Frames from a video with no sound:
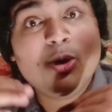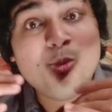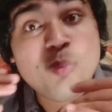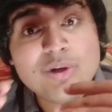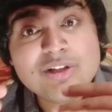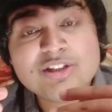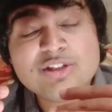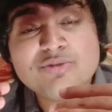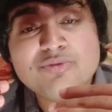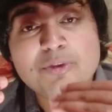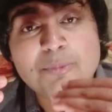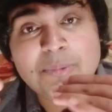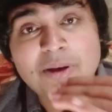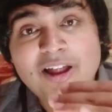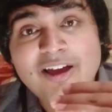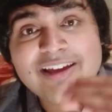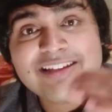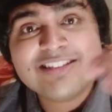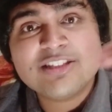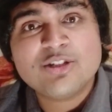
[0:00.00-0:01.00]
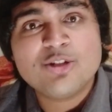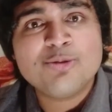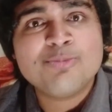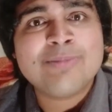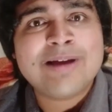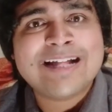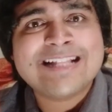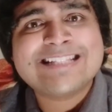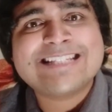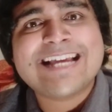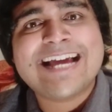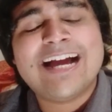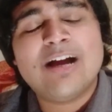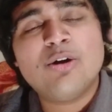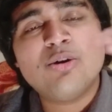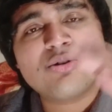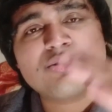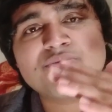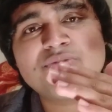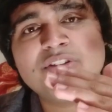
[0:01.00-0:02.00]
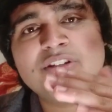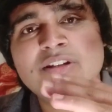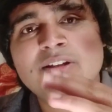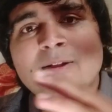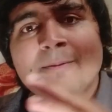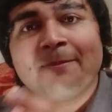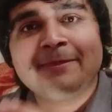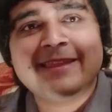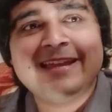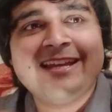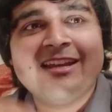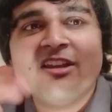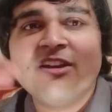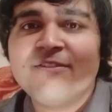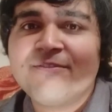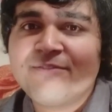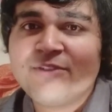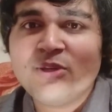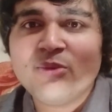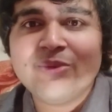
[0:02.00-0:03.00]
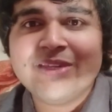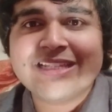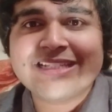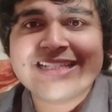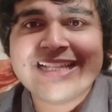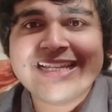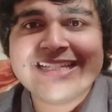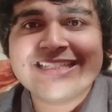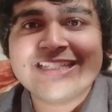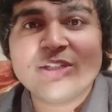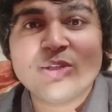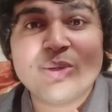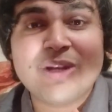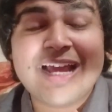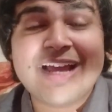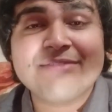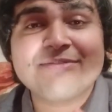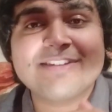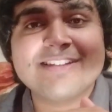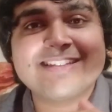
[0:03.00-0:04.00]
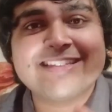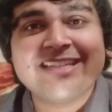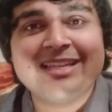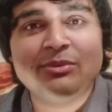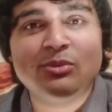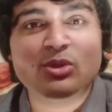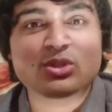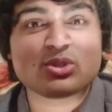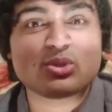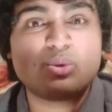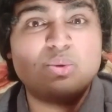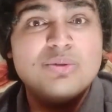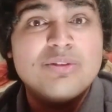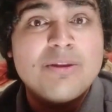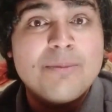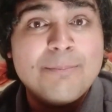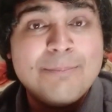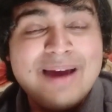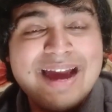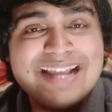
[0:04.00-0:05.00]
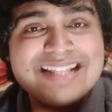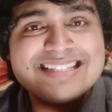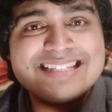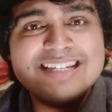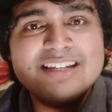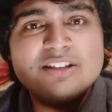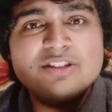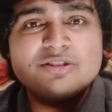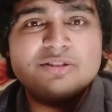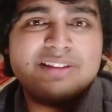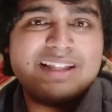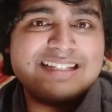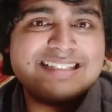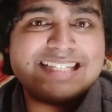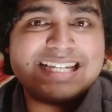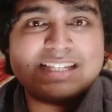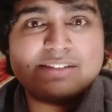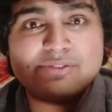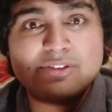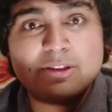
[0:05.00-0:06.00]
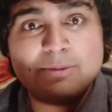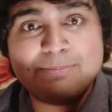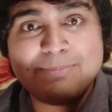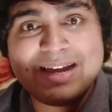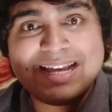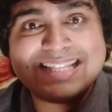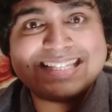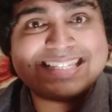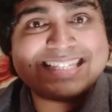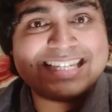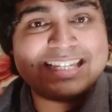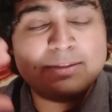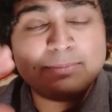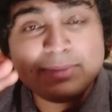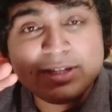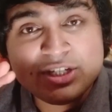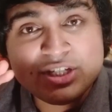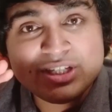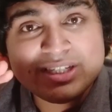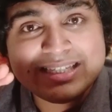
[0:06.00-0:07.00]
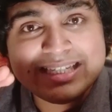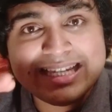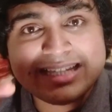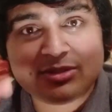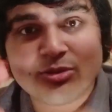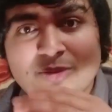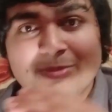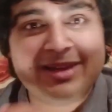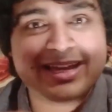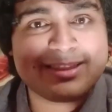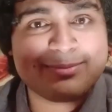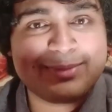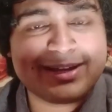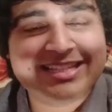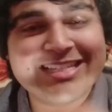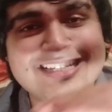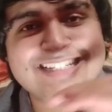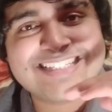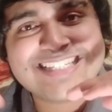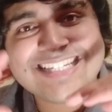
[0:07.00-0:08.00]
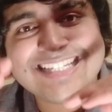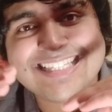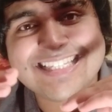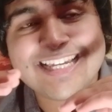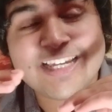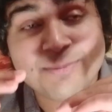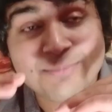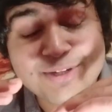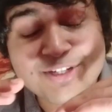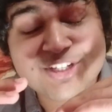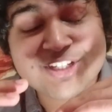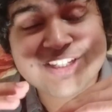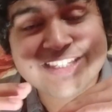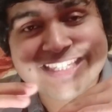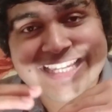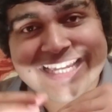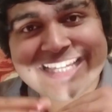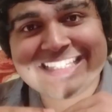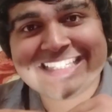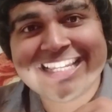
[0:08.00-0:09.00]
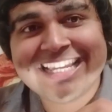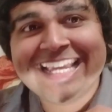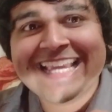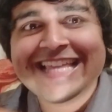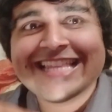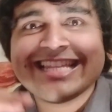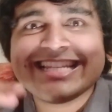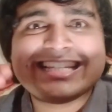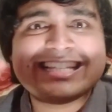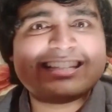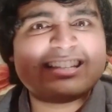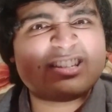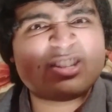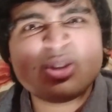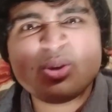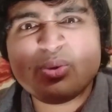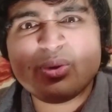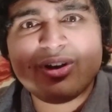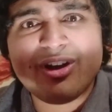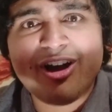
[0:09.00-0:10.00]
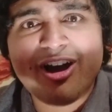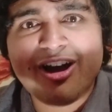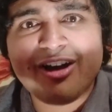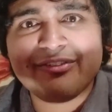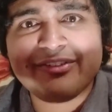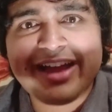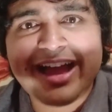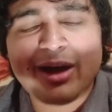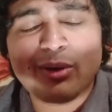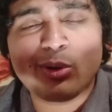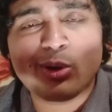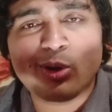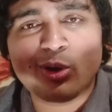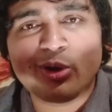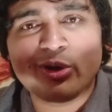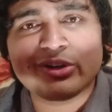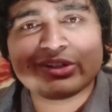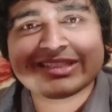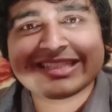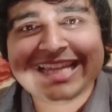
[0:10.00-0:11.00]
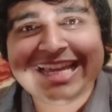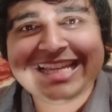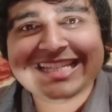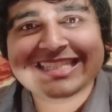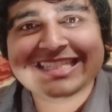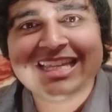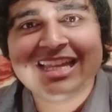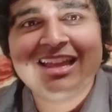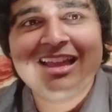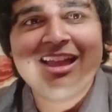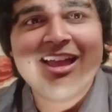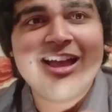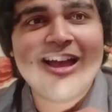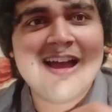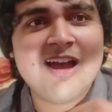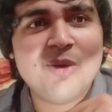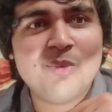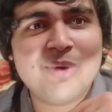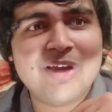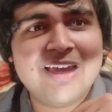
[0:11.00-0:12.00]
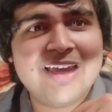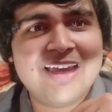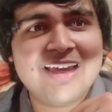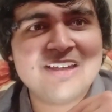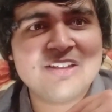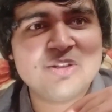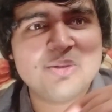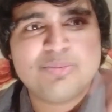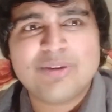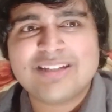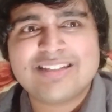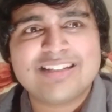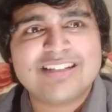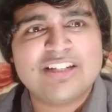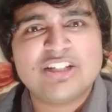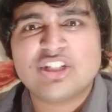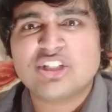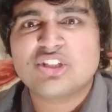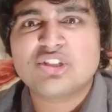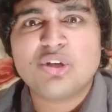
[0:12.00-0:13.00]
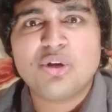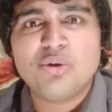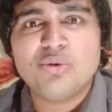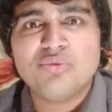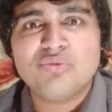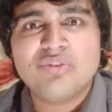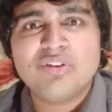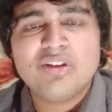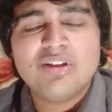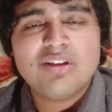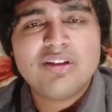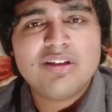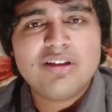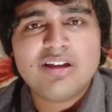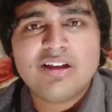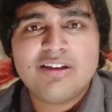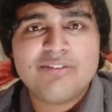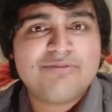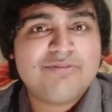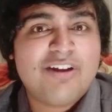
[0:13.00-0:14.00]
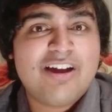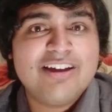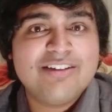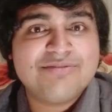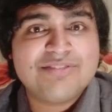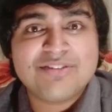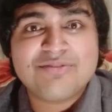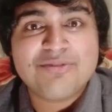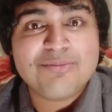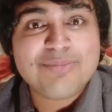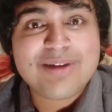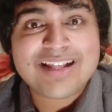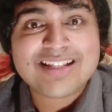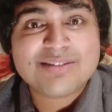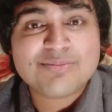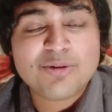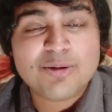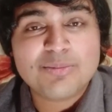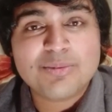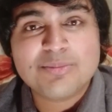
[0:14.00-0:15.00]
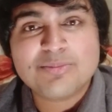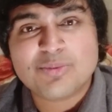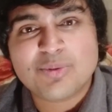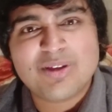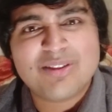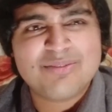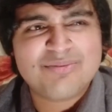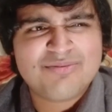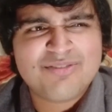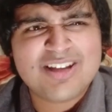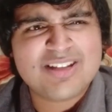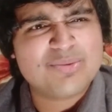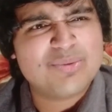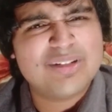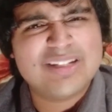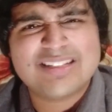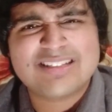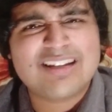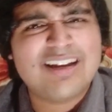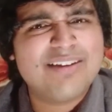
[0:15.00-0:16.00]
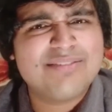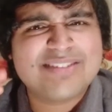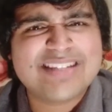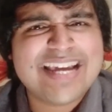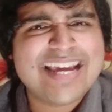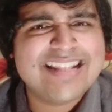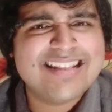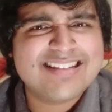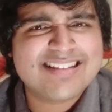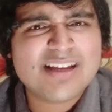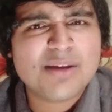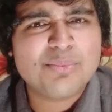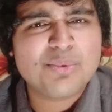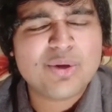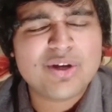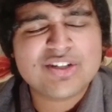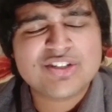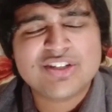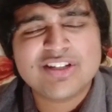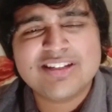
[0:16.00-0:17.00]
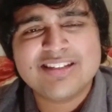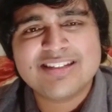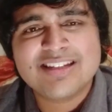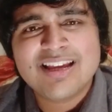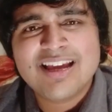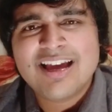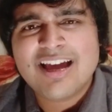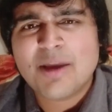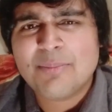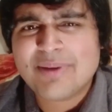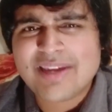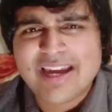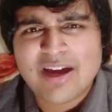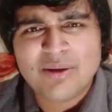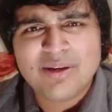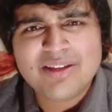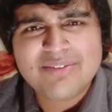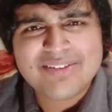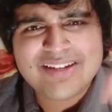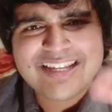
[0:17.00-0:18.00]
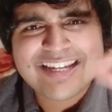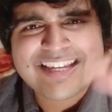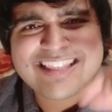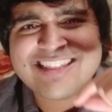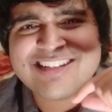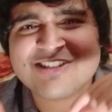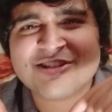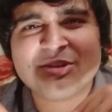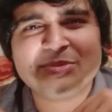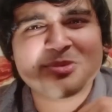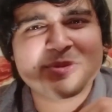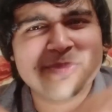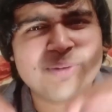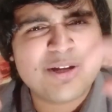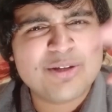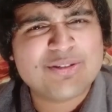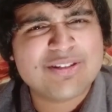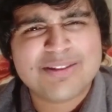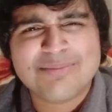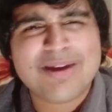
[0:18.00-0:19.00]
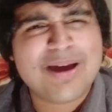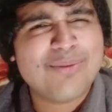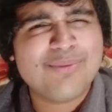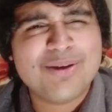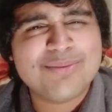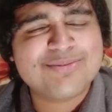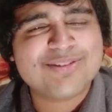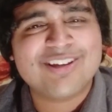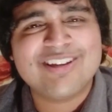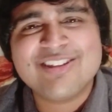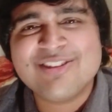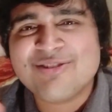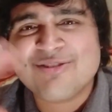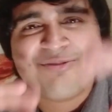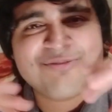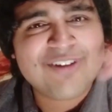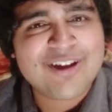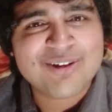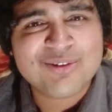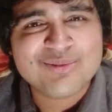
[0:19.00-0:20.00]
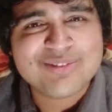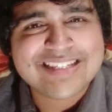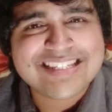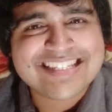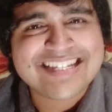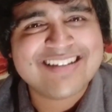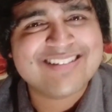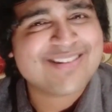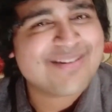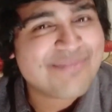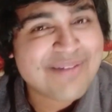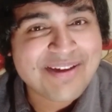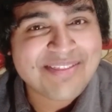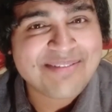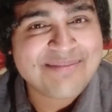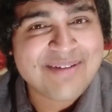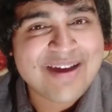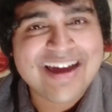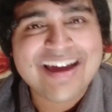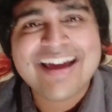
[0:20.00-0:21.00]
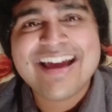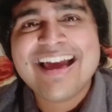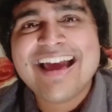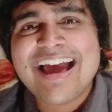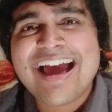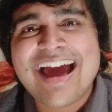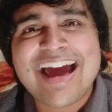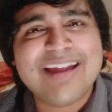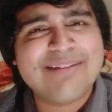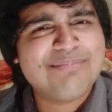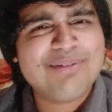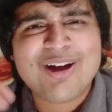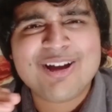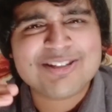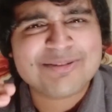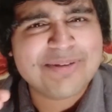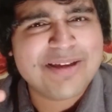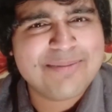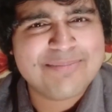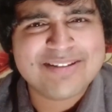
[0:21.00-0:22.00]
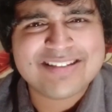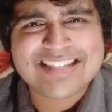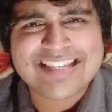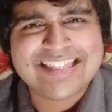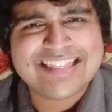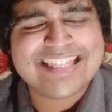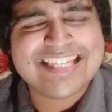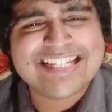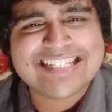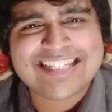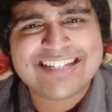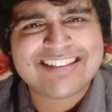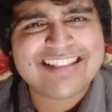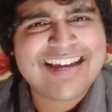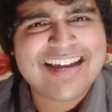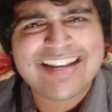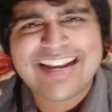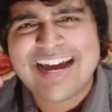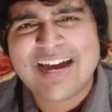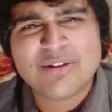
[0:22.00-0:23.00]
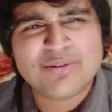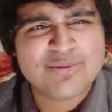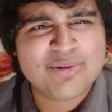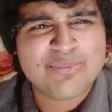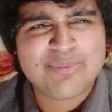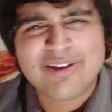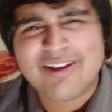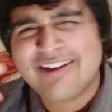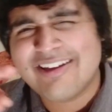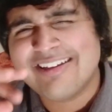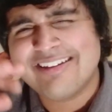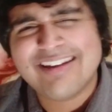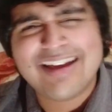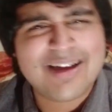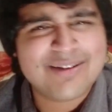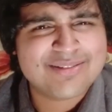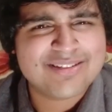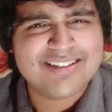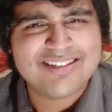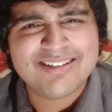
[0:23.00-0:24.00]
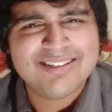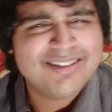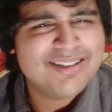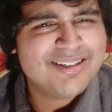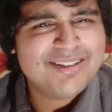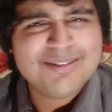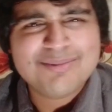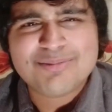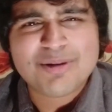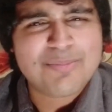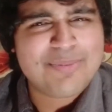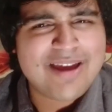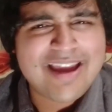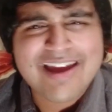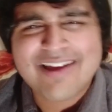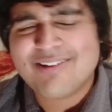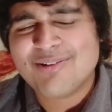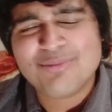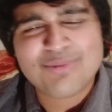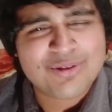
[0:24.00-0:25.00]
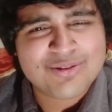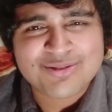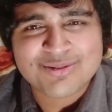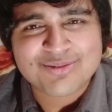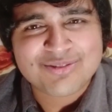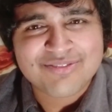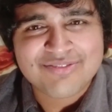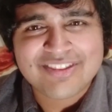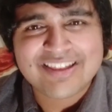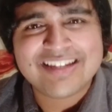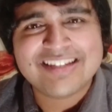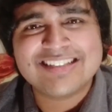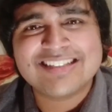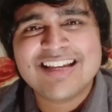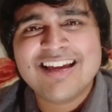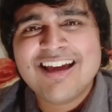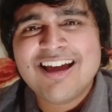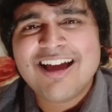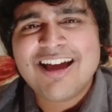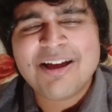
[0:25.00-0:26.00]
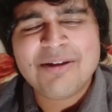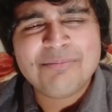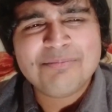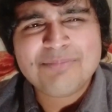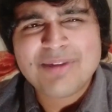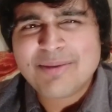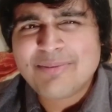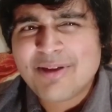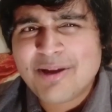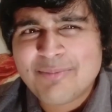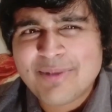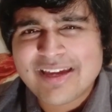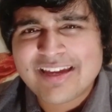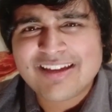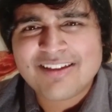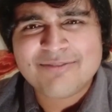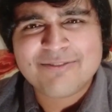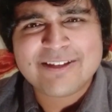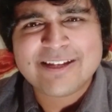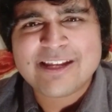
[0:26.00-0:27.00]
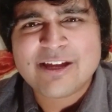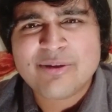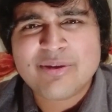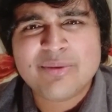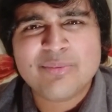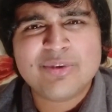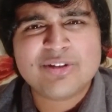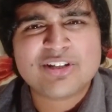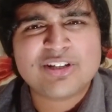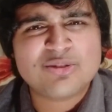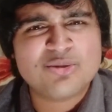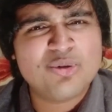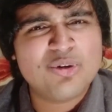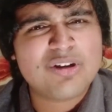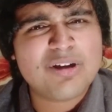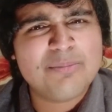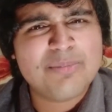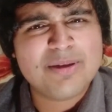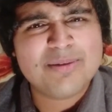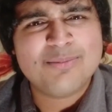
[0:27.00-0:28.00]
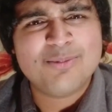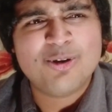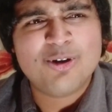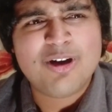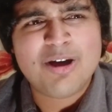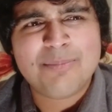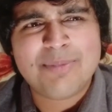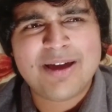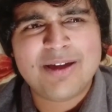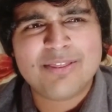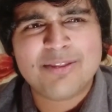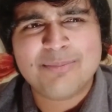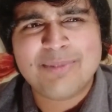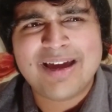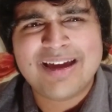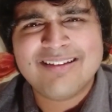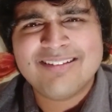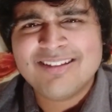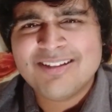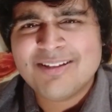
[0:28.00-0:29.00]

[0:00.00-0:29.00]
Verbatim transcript: Once you've applied to do maths at Oxford, then a few weeks later you'll have to sit what's called the MAT. So that stands for the Maths Admissions Test or the Mathematics Admissions Test. This is a two and a half hour long test uh, where you basically just solve uh, five different maths problems, where the first one is kind of 10 sub questions. Uh, but yeah, I'll leave a link in the description below to the MAT website. You can find all details about the MAT and past papers and things like that, and how to apply and how to prepare and all those sorts of things. Um, maybe I'll make a video in which I talk a bit more about the mat.